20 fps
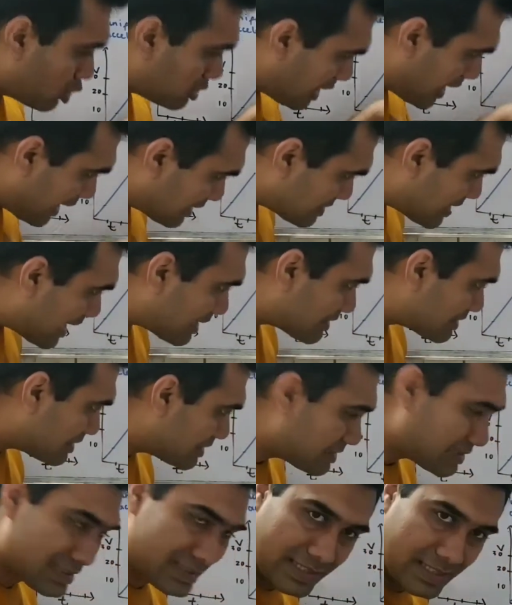the
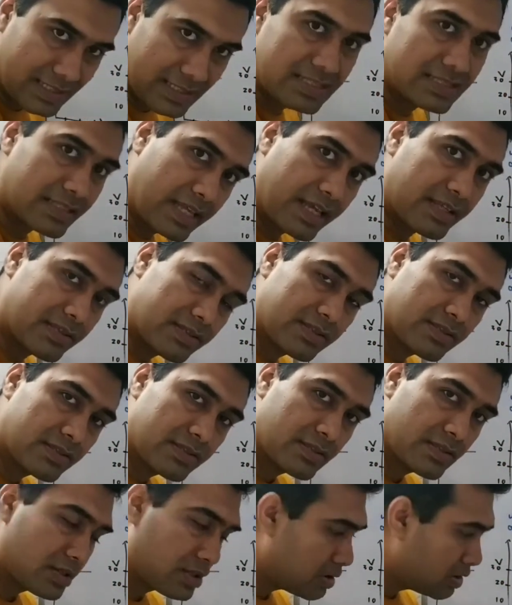x-axis, in this case,
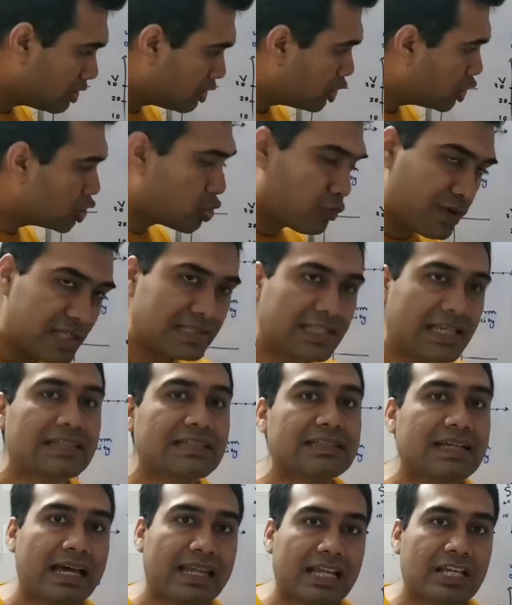do we say the
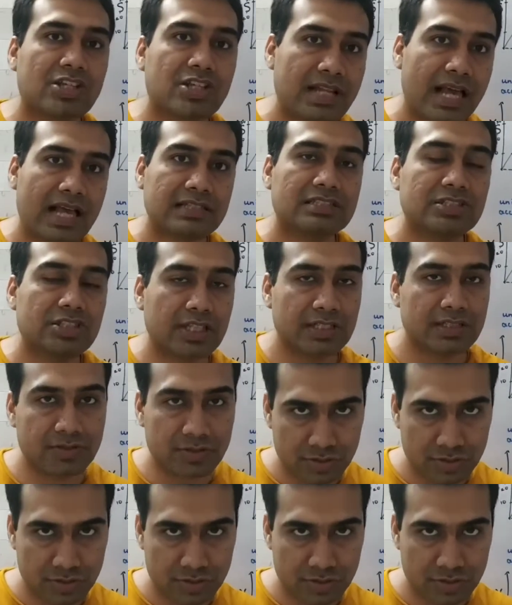direction has changed.